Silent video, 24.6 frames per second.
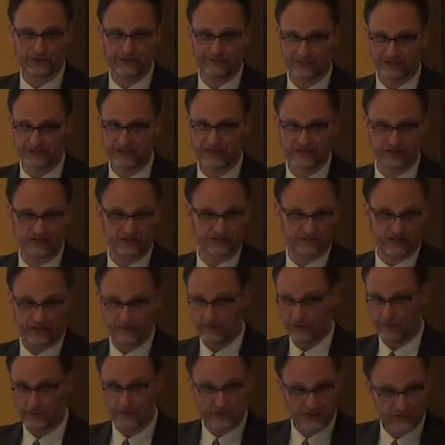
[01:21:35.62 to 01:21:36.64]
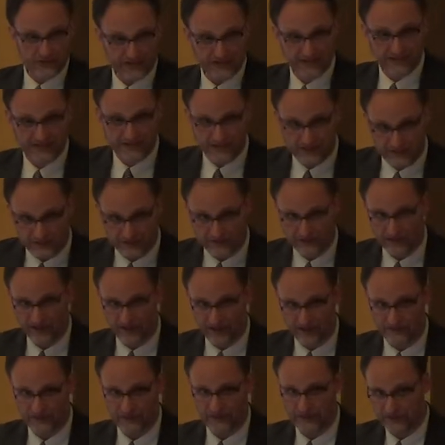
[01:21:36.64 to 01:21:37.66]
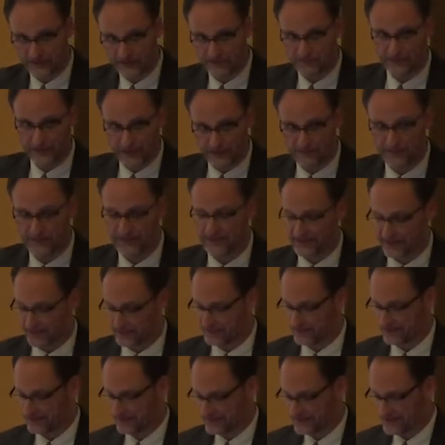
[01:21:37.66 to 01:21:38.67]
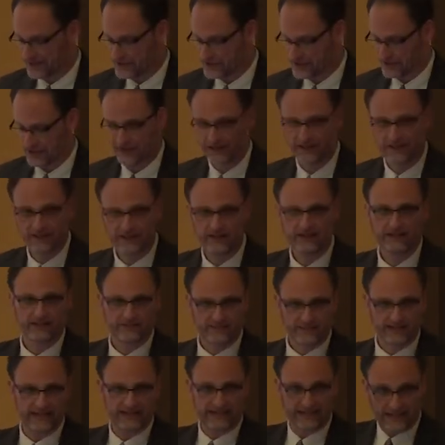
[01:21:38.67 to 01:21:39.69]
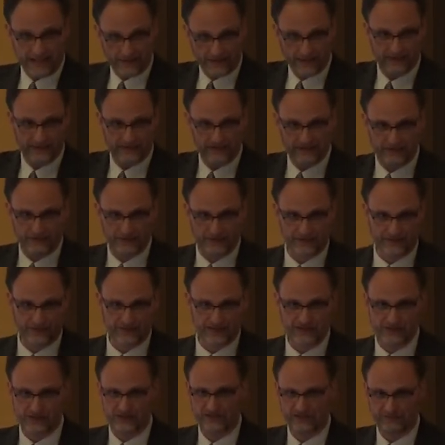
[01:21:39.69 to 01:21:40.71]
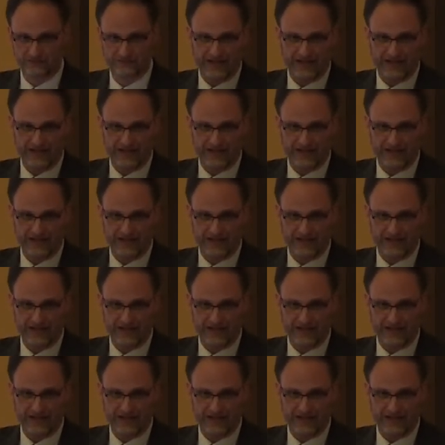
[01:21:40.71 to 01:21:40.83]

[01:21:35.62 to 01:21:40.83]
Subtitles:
revelations from her, which she continues to offer despite being under detention. They carry these revelations